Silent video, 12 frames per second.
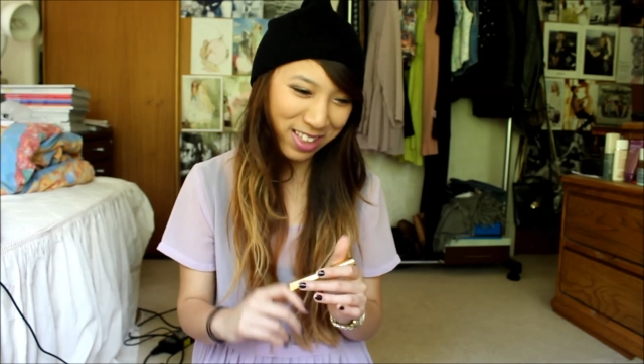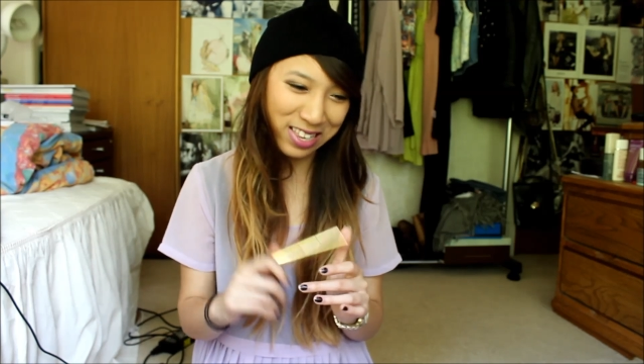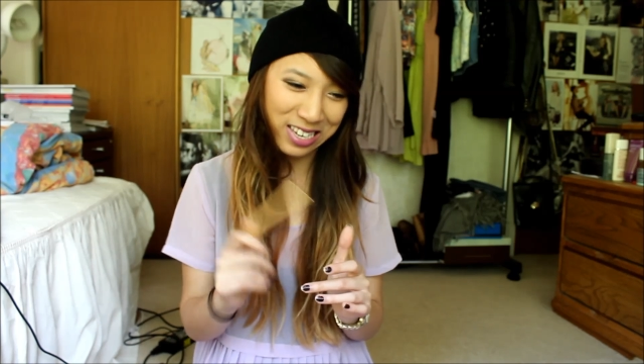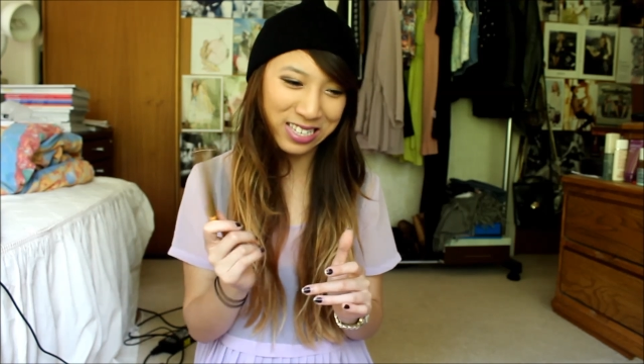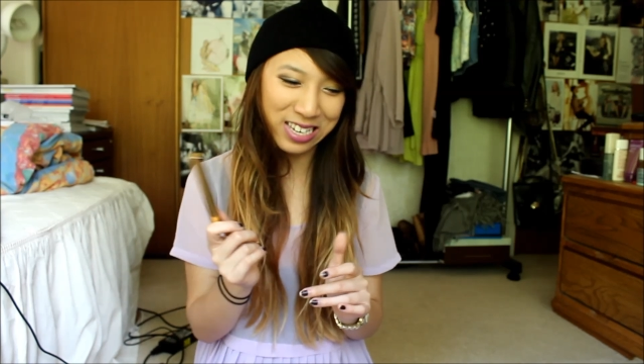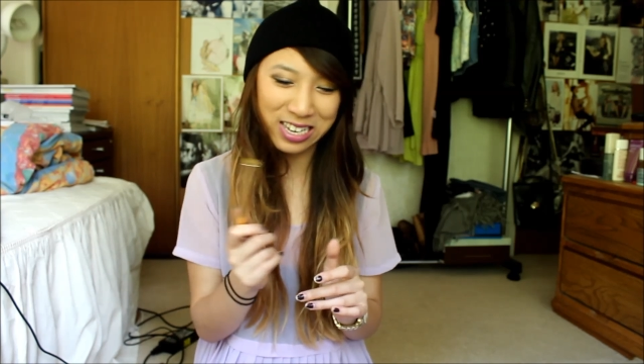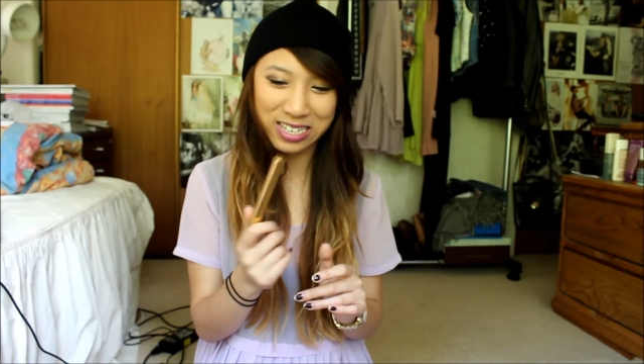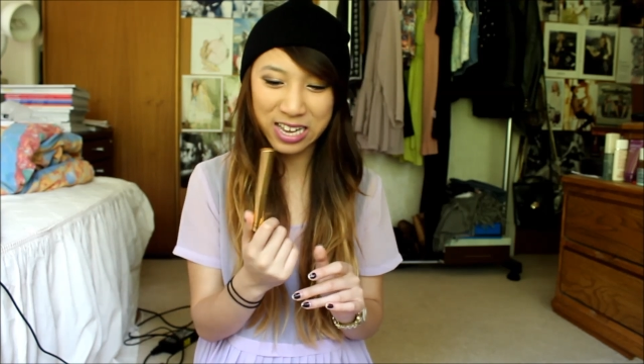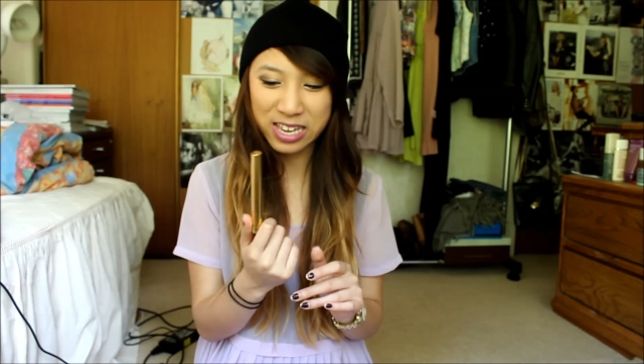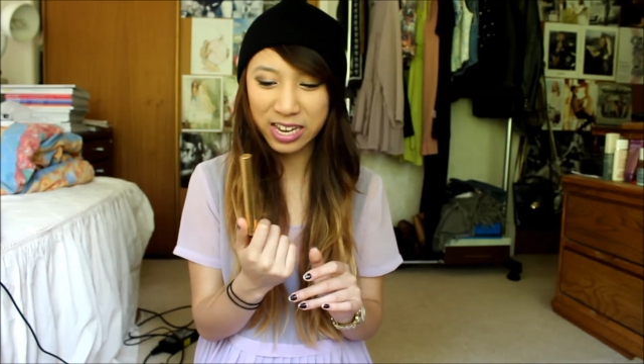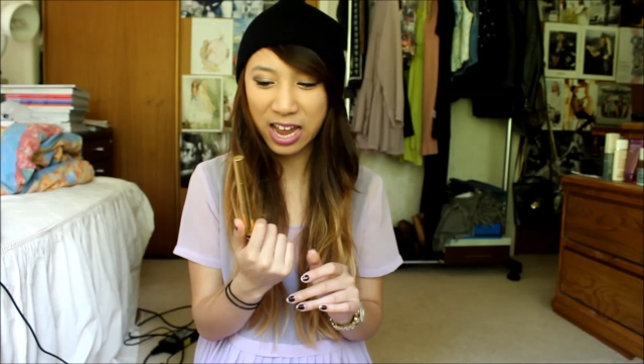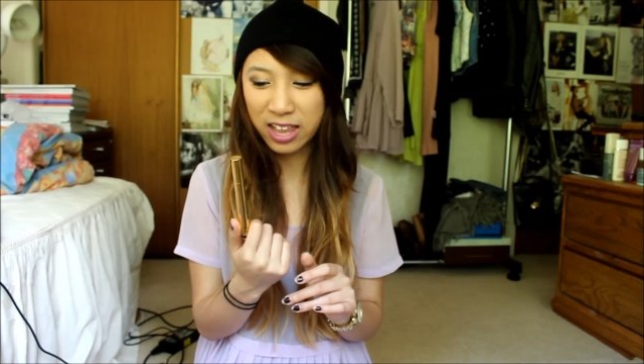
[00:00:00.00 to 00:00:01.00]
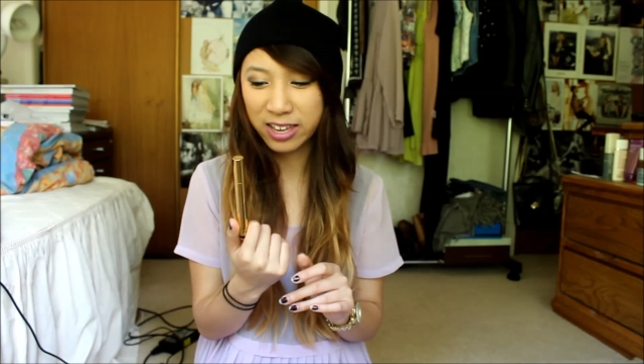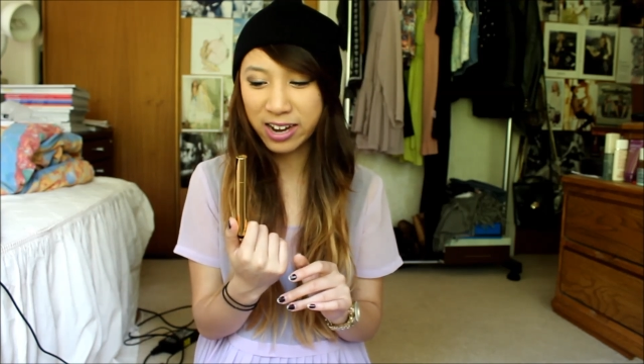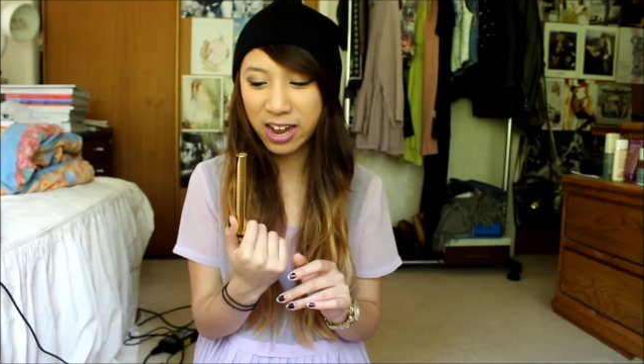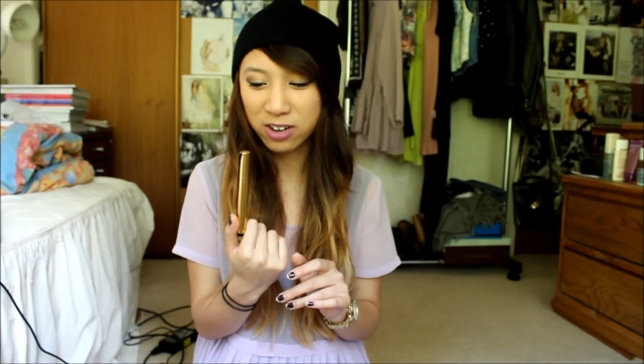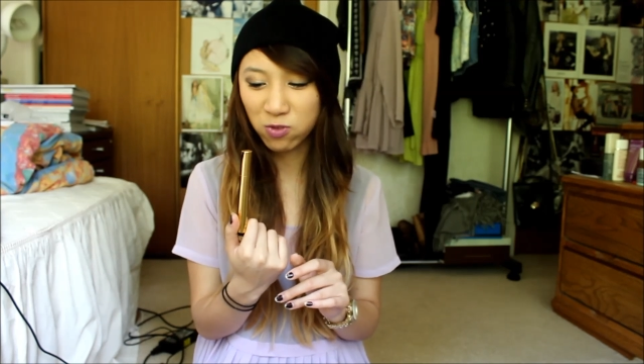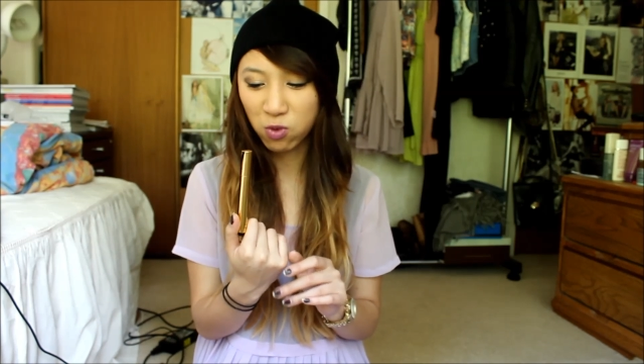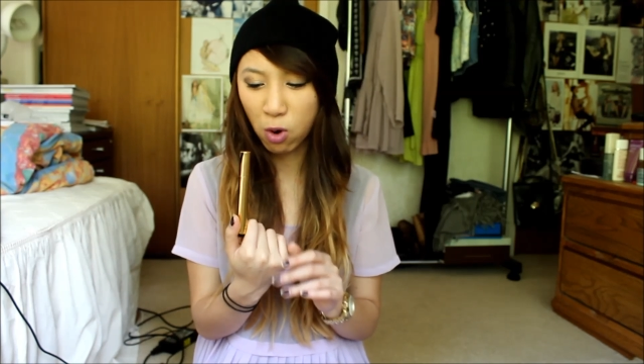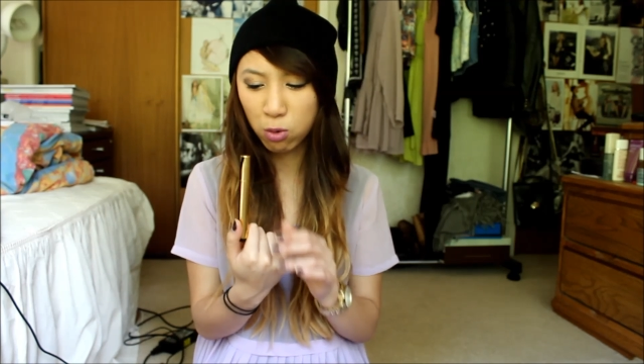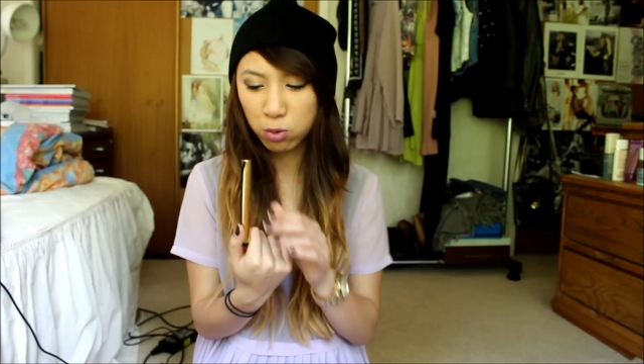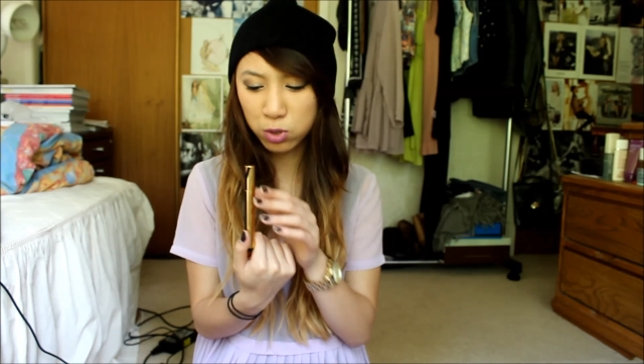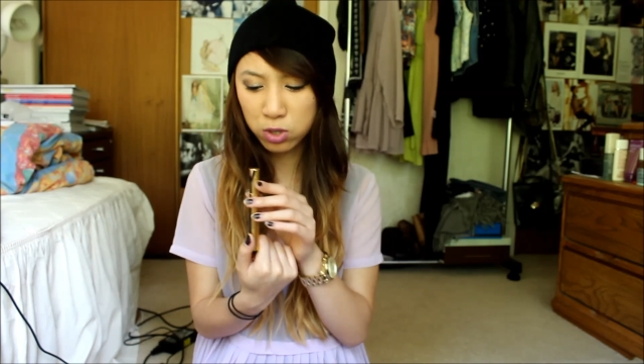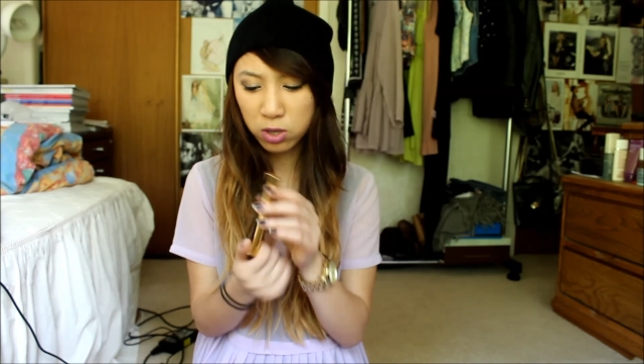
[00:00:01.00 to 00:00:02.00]
this is in the color kind of
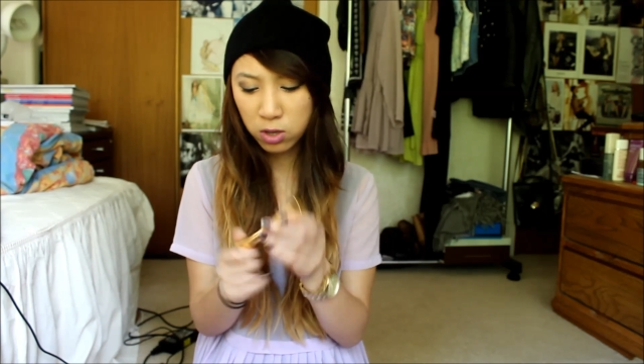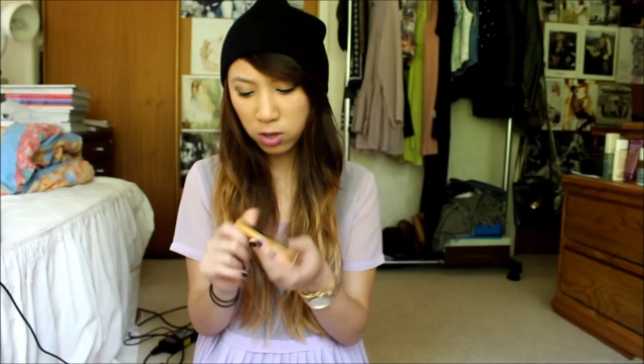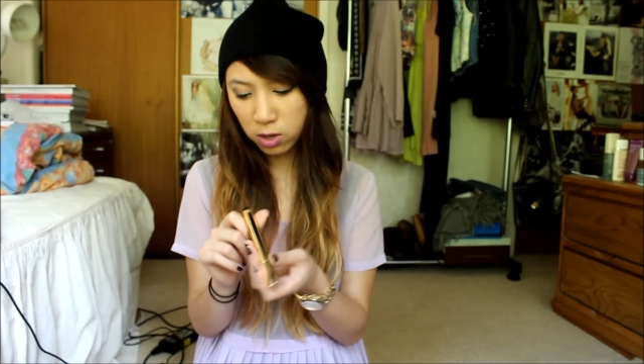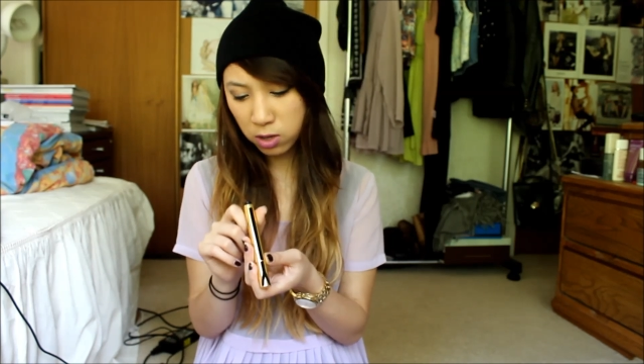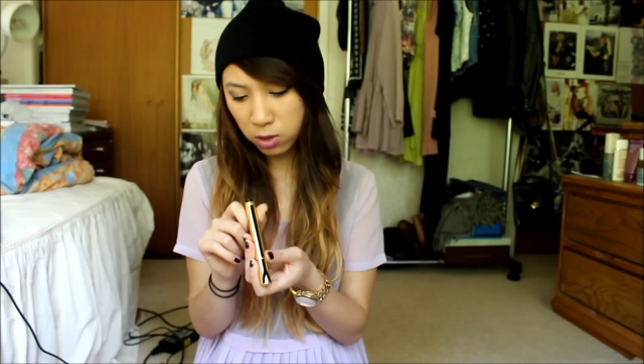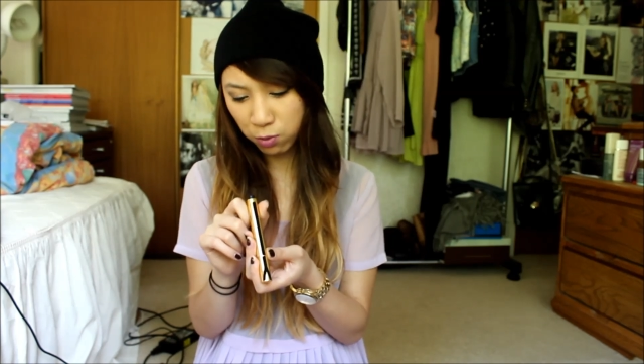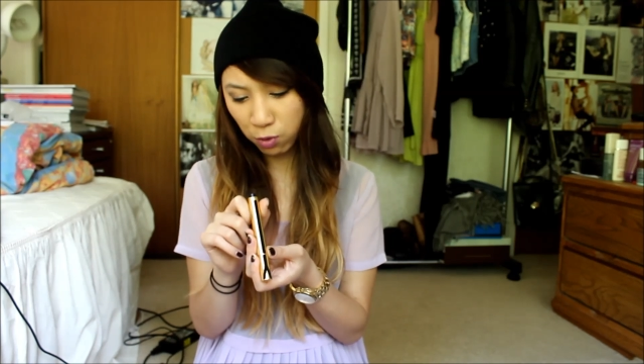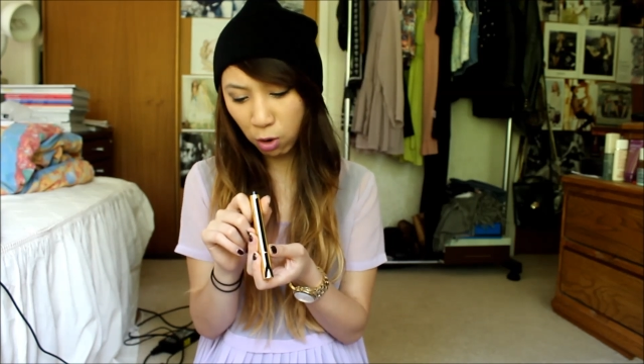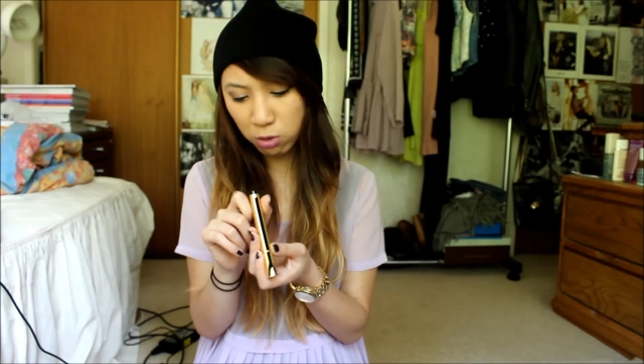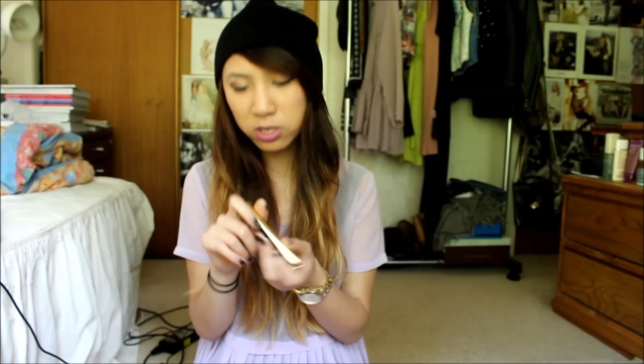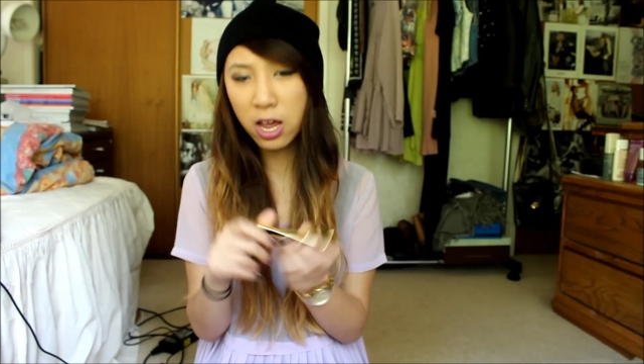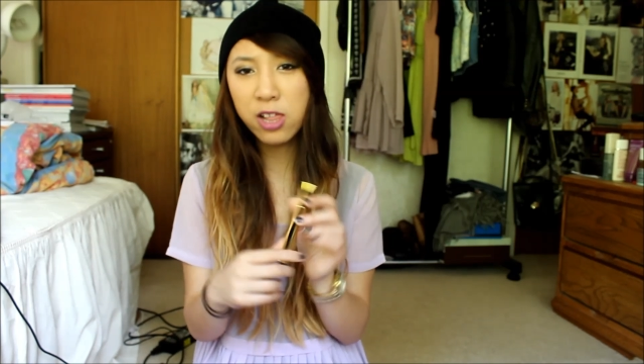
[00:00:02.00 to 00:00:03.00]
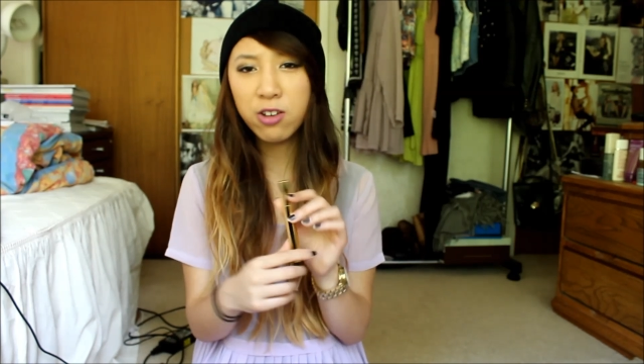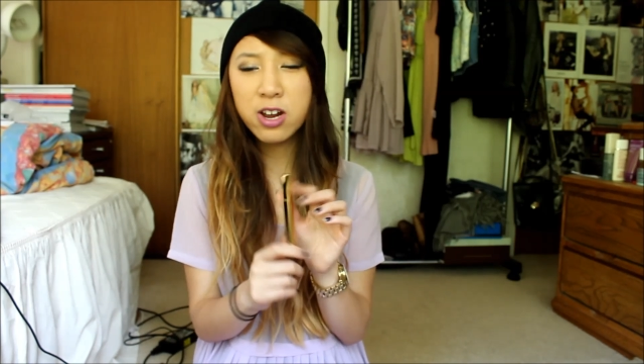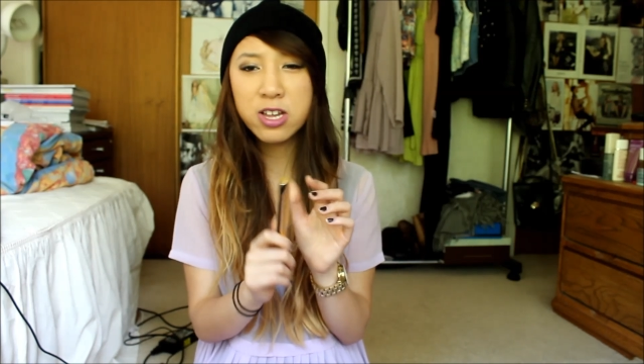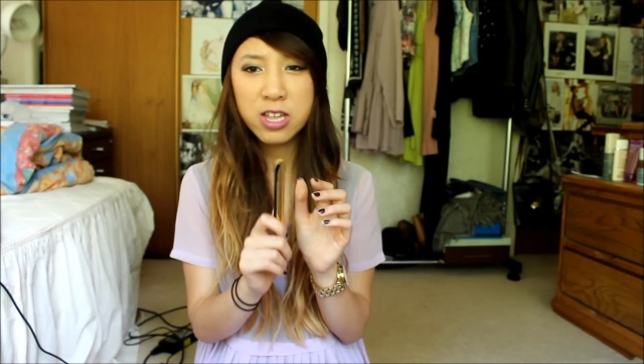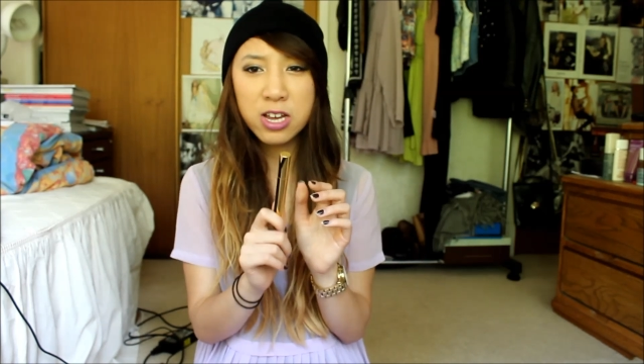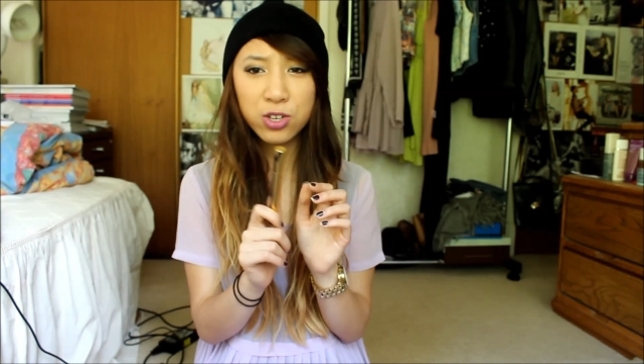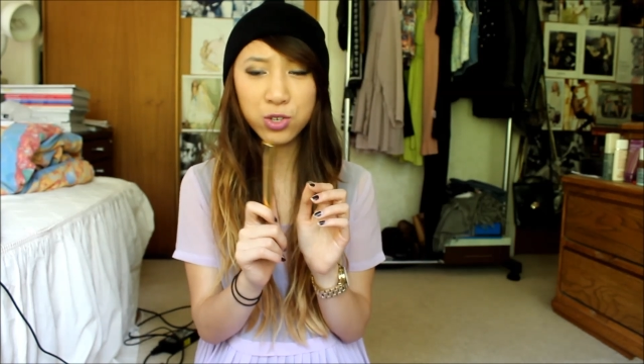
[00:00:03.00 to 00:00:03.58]
the rose color, I think.